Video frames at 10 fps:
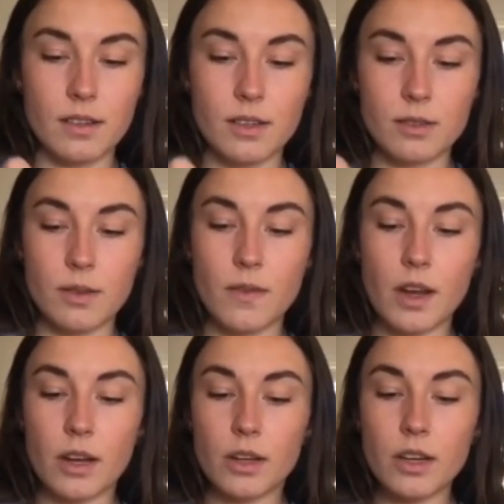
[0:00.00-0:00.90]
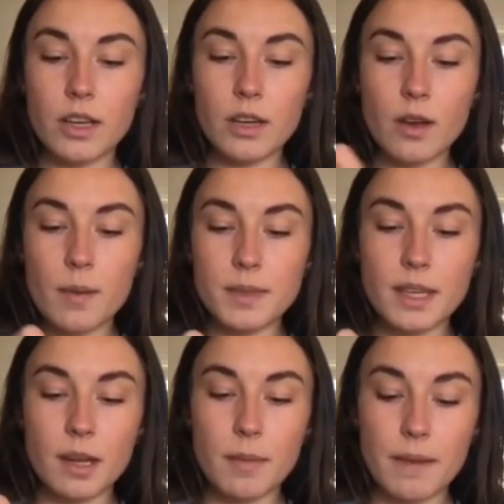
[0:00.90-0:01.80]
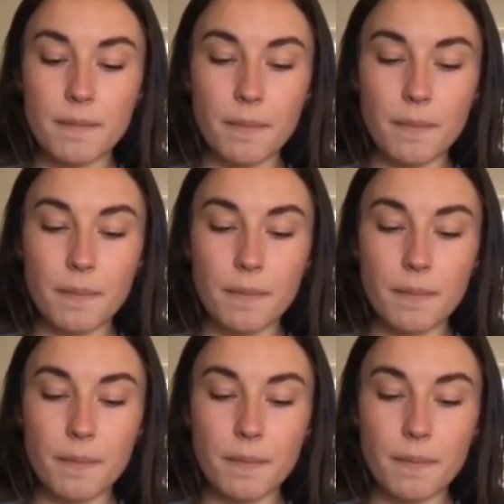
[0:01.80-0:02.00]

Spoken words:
So we've got our cookie crumb sediment,